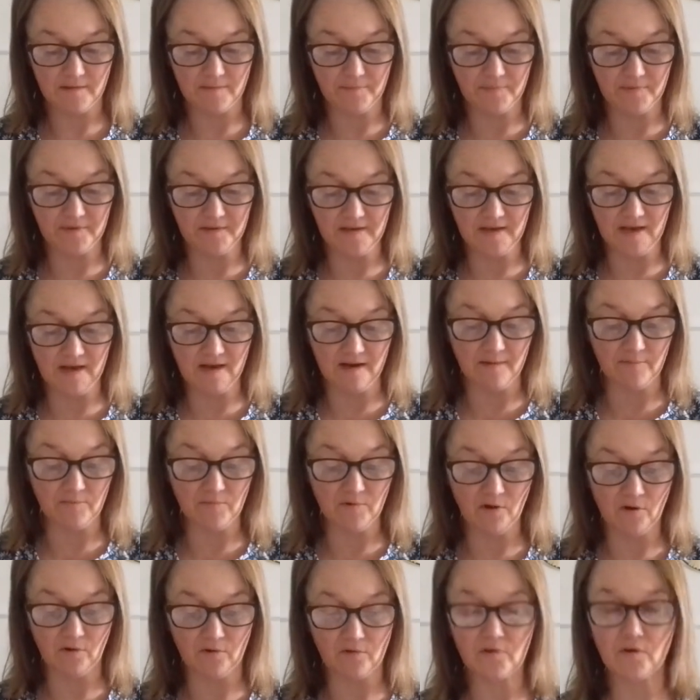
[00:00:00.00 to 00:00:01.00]
But yeah, I'm
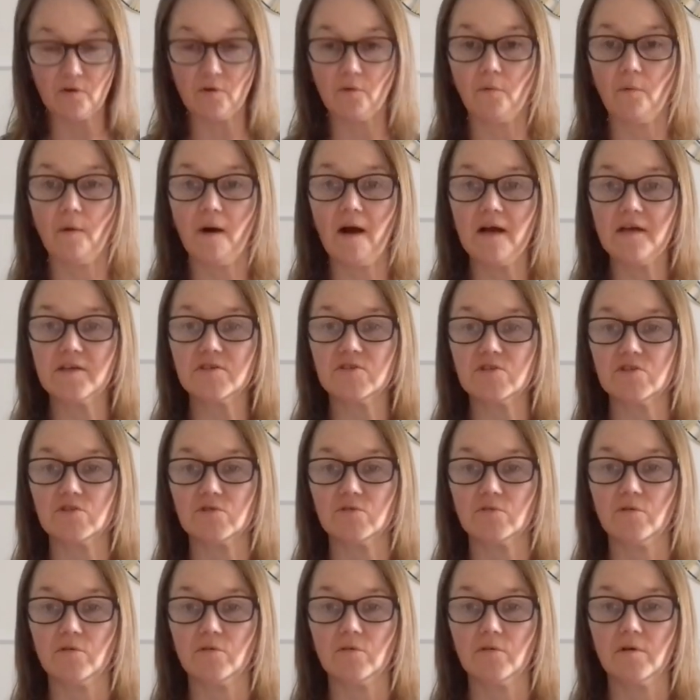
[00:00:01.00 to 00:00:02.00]
not quite
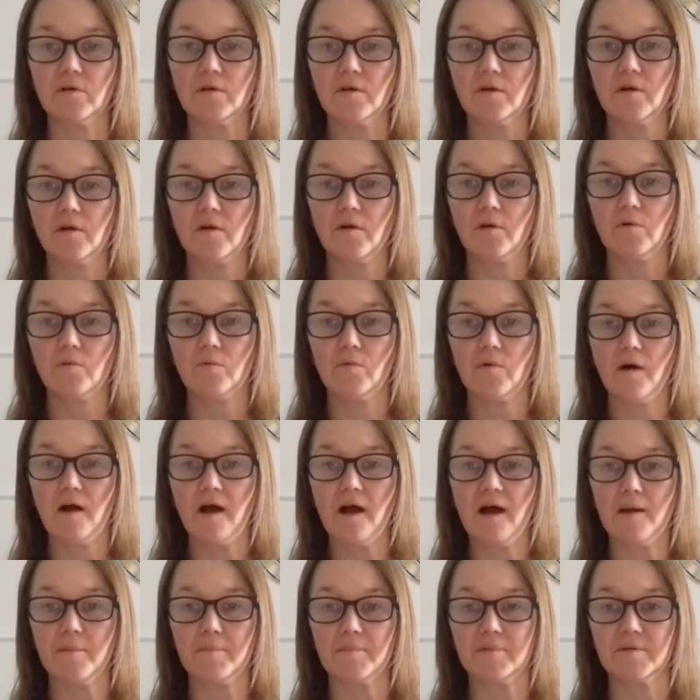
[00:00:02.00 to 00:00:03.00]
sure what
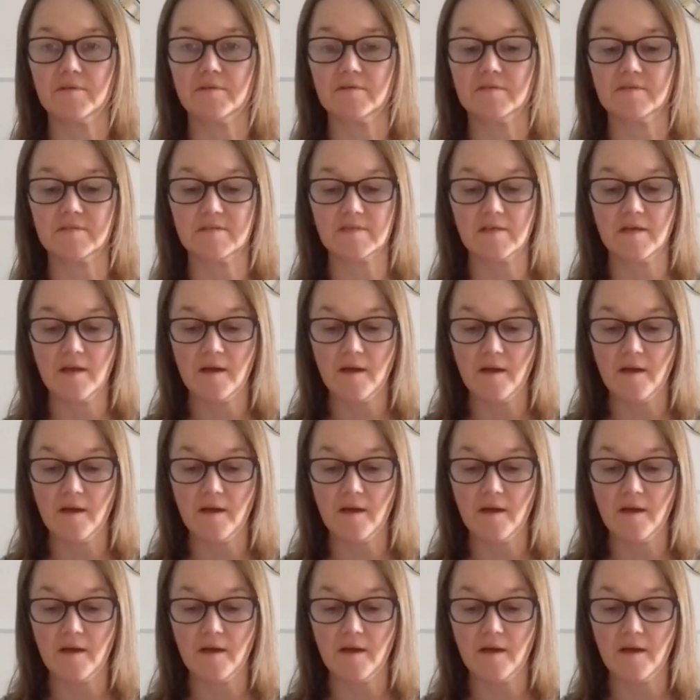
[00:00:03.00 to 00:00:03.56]
happens.